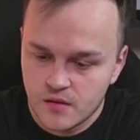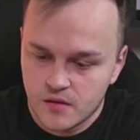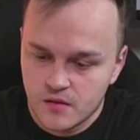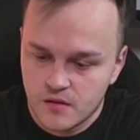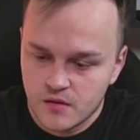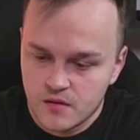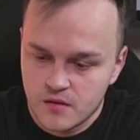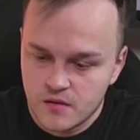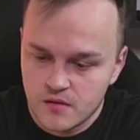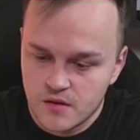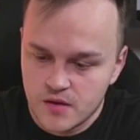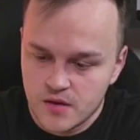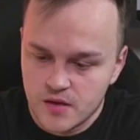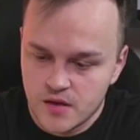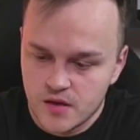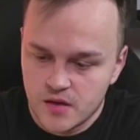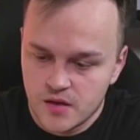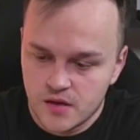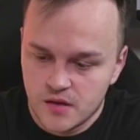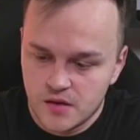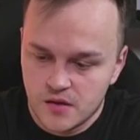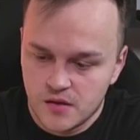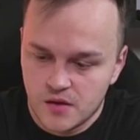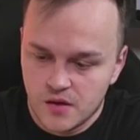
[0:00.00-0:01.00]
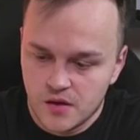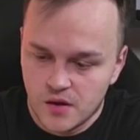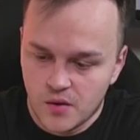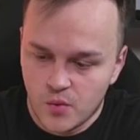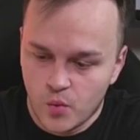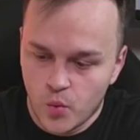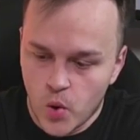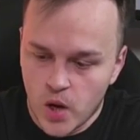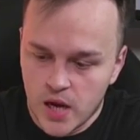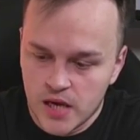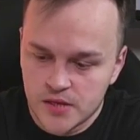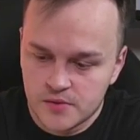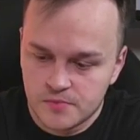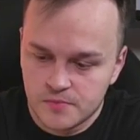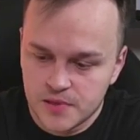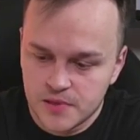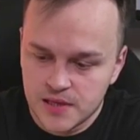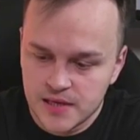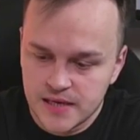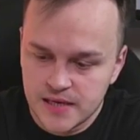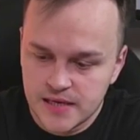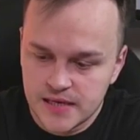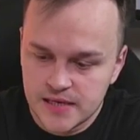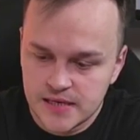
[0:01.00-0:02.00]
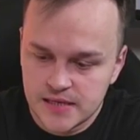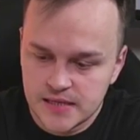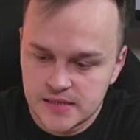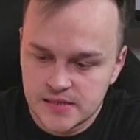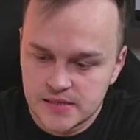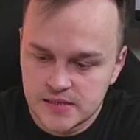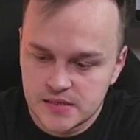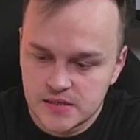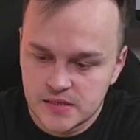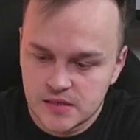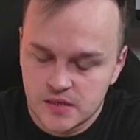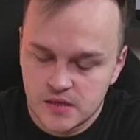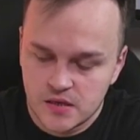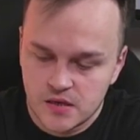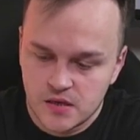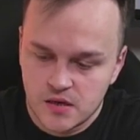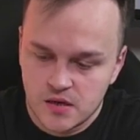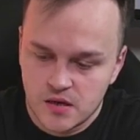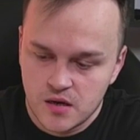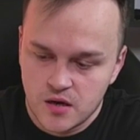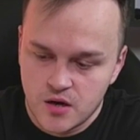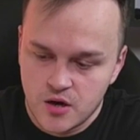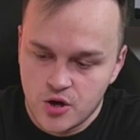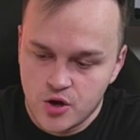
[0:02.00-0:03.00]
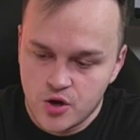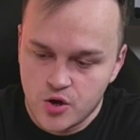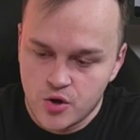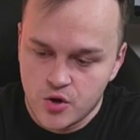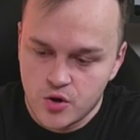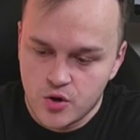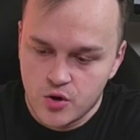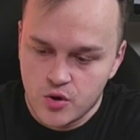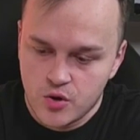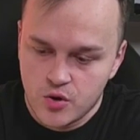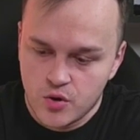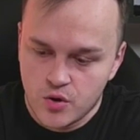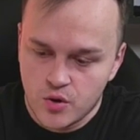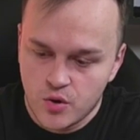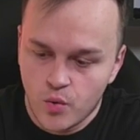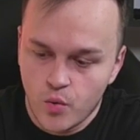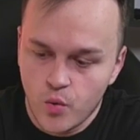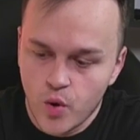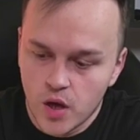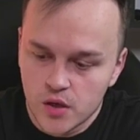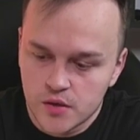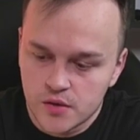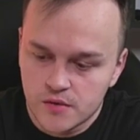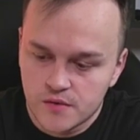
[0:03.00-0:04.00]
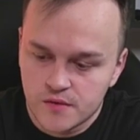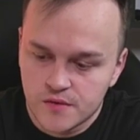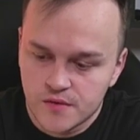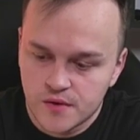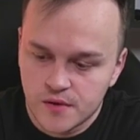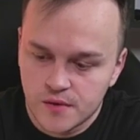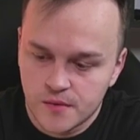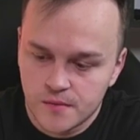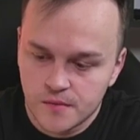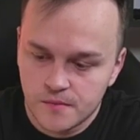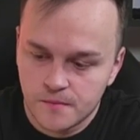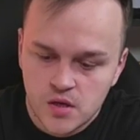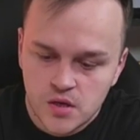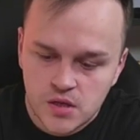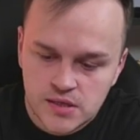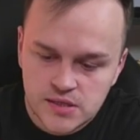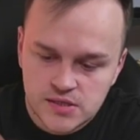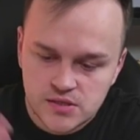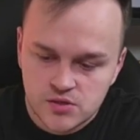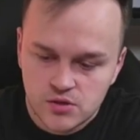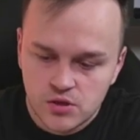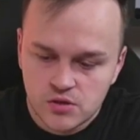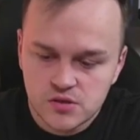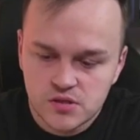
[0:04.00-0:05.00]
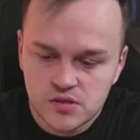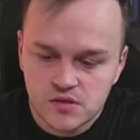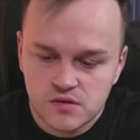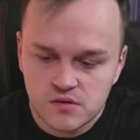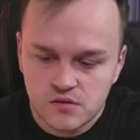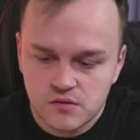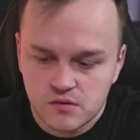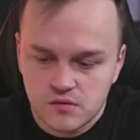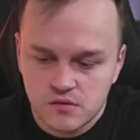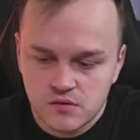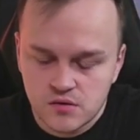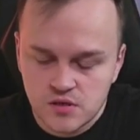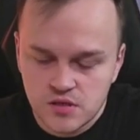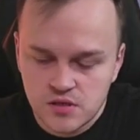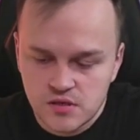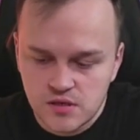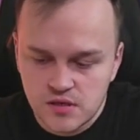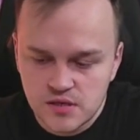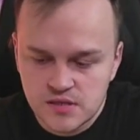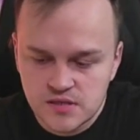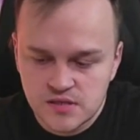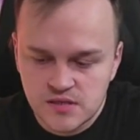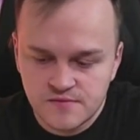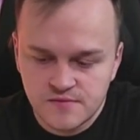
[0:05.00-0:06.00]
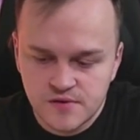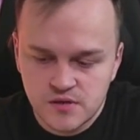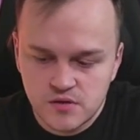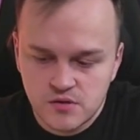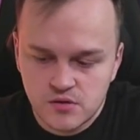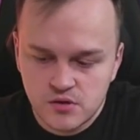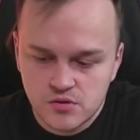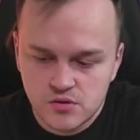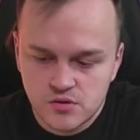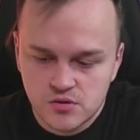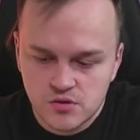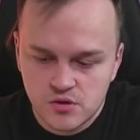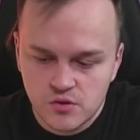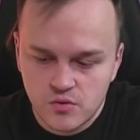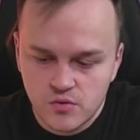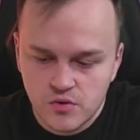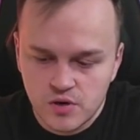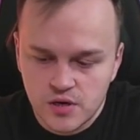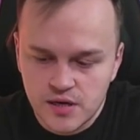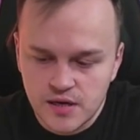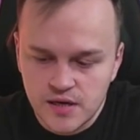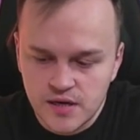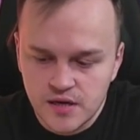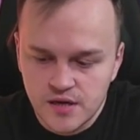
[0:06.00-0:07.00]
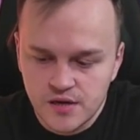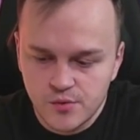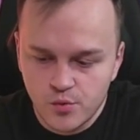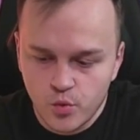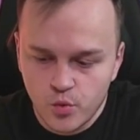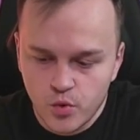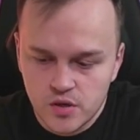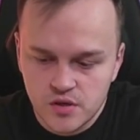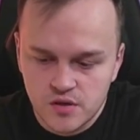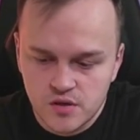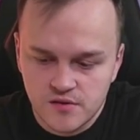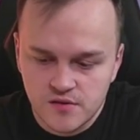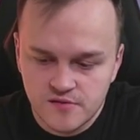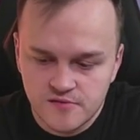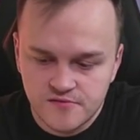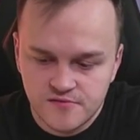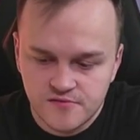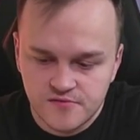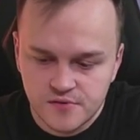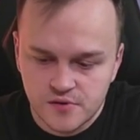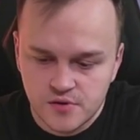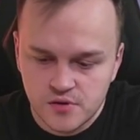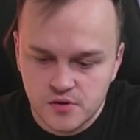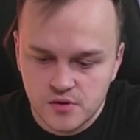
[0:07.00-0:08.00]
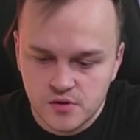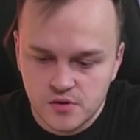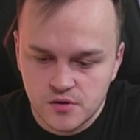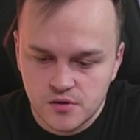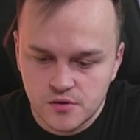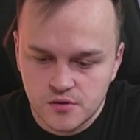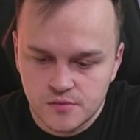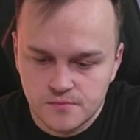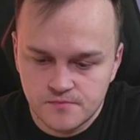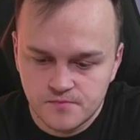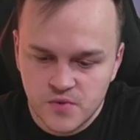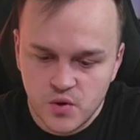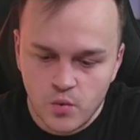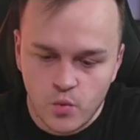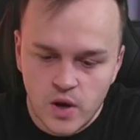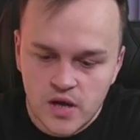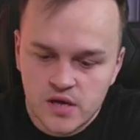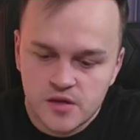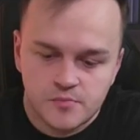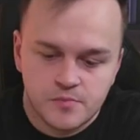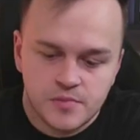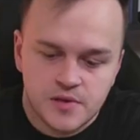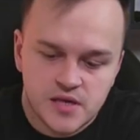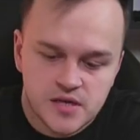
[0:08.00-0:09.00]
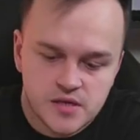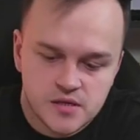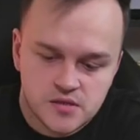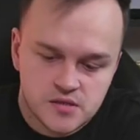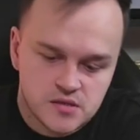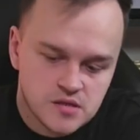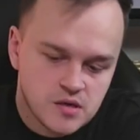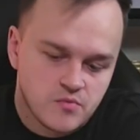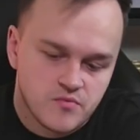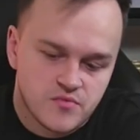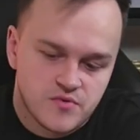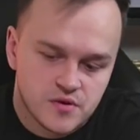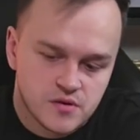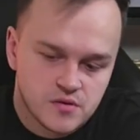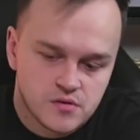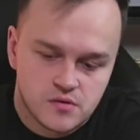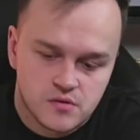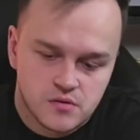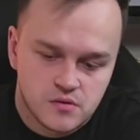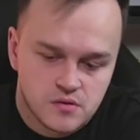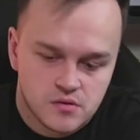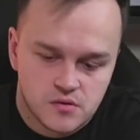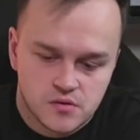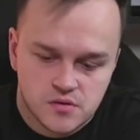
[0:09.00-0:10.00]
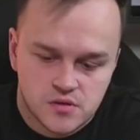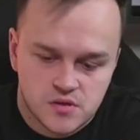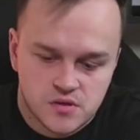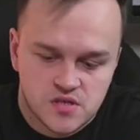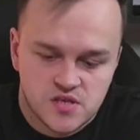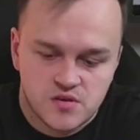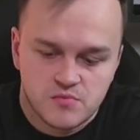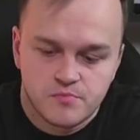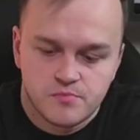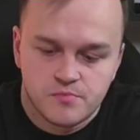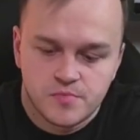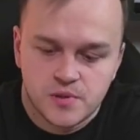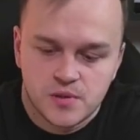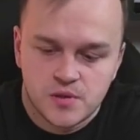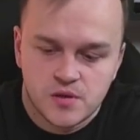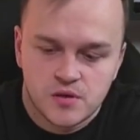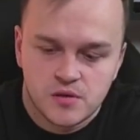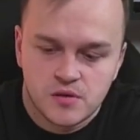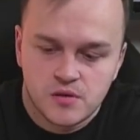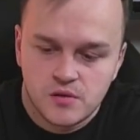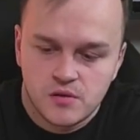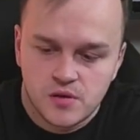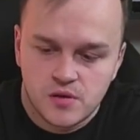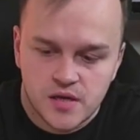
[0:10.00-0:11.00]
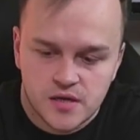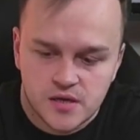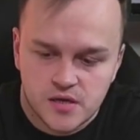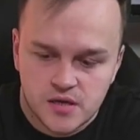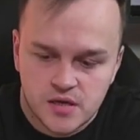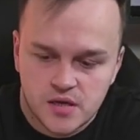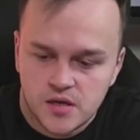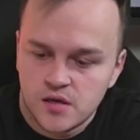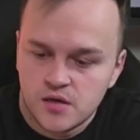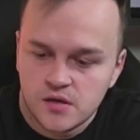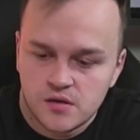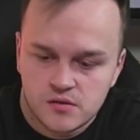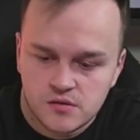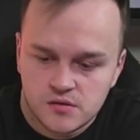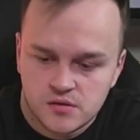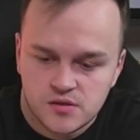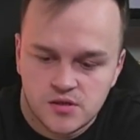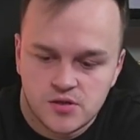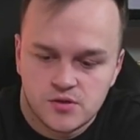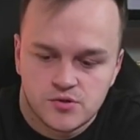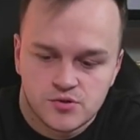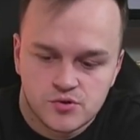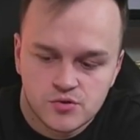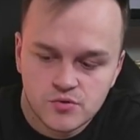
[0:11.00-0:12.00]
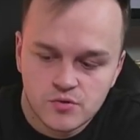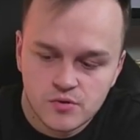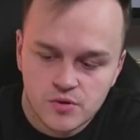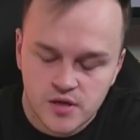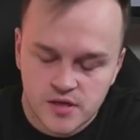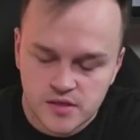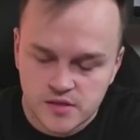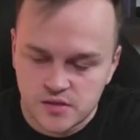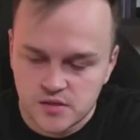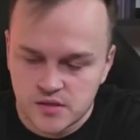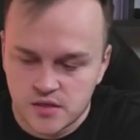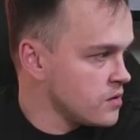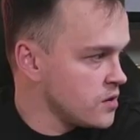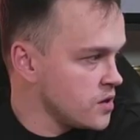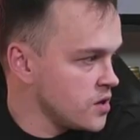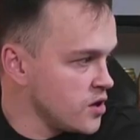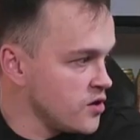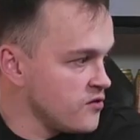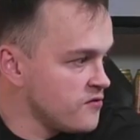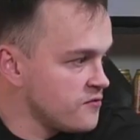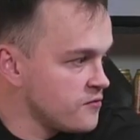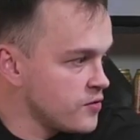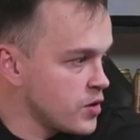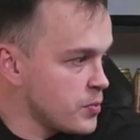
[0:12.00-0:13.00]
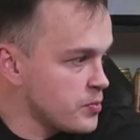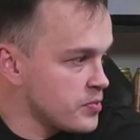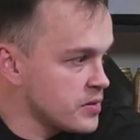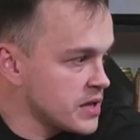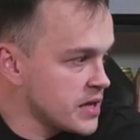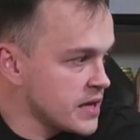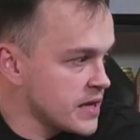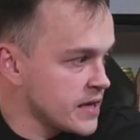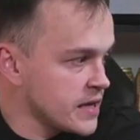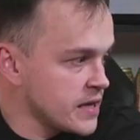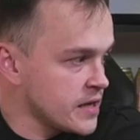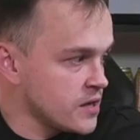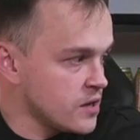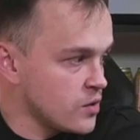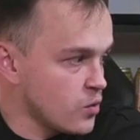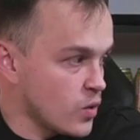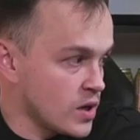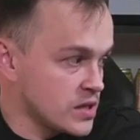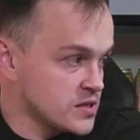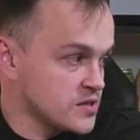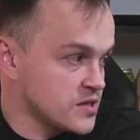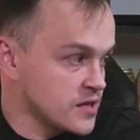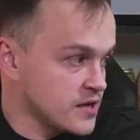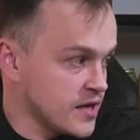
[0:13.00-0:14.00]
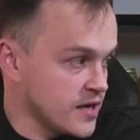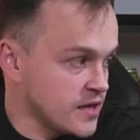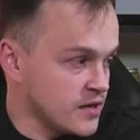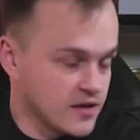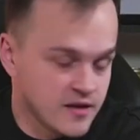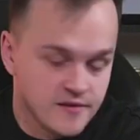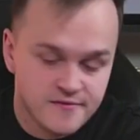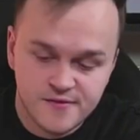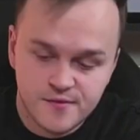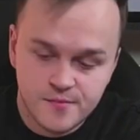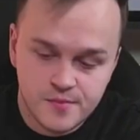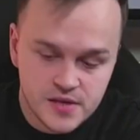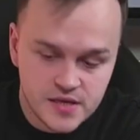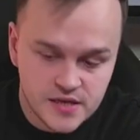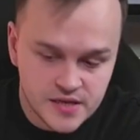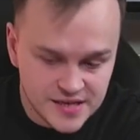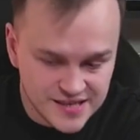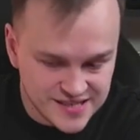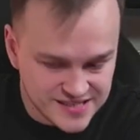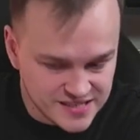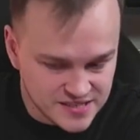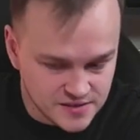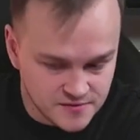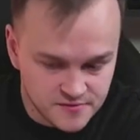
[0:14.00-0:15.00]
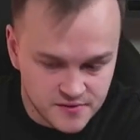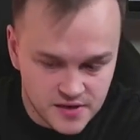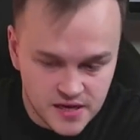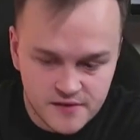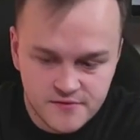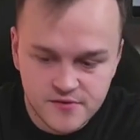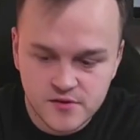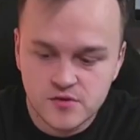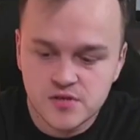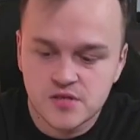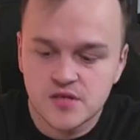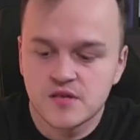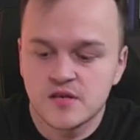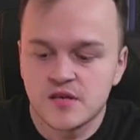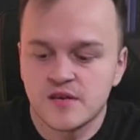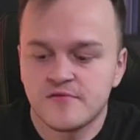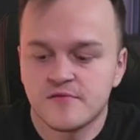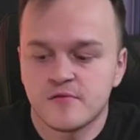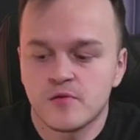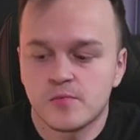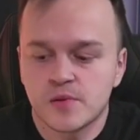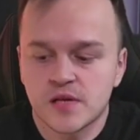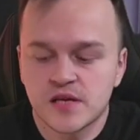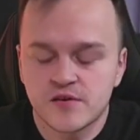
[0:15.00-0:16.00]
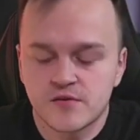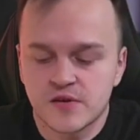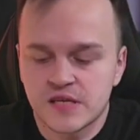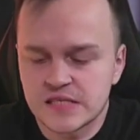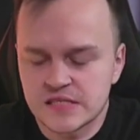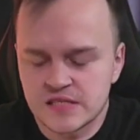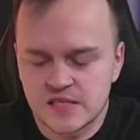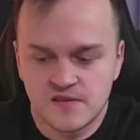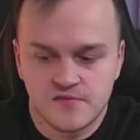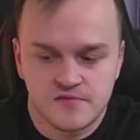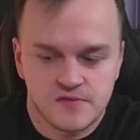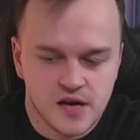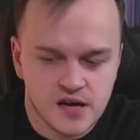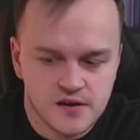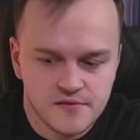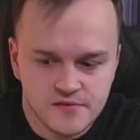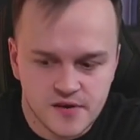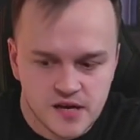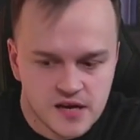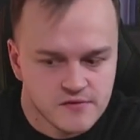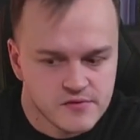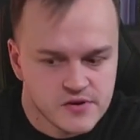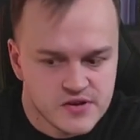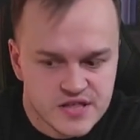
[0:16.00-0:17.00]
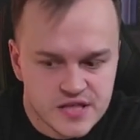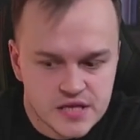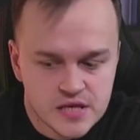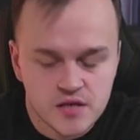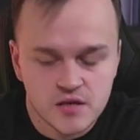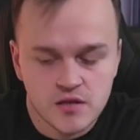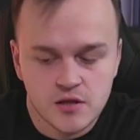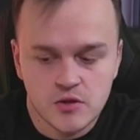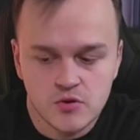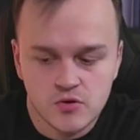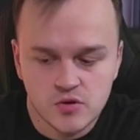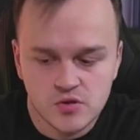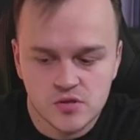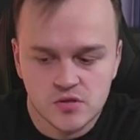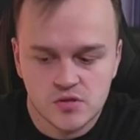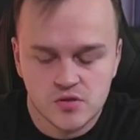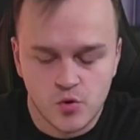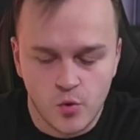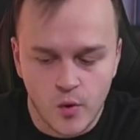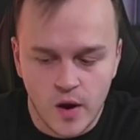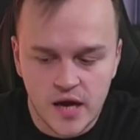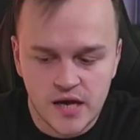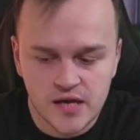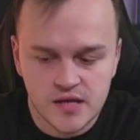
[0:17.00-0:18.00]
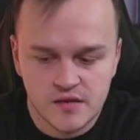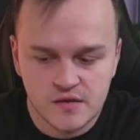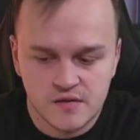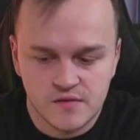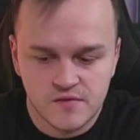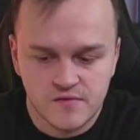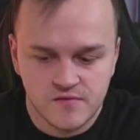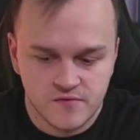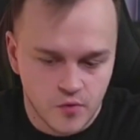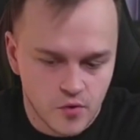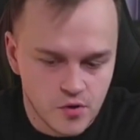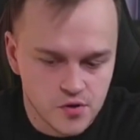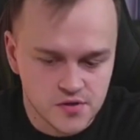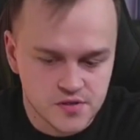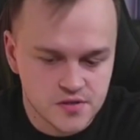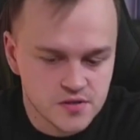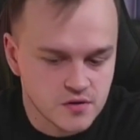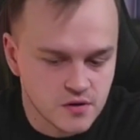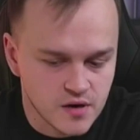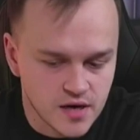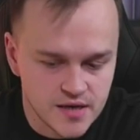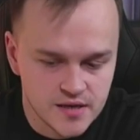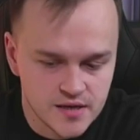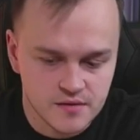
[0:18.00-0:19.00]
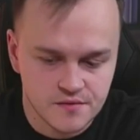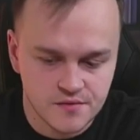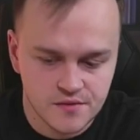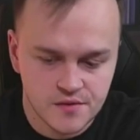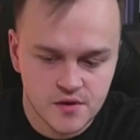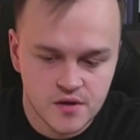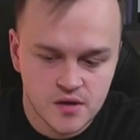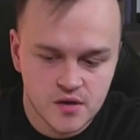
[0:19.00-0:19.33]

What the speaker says: Then white plays what? It's not. It's even not so clear. What if white plays something simple like king d2, let's say? If we play once again, if we play king c5, you see, if we play king c5, everything looks quite forced, right?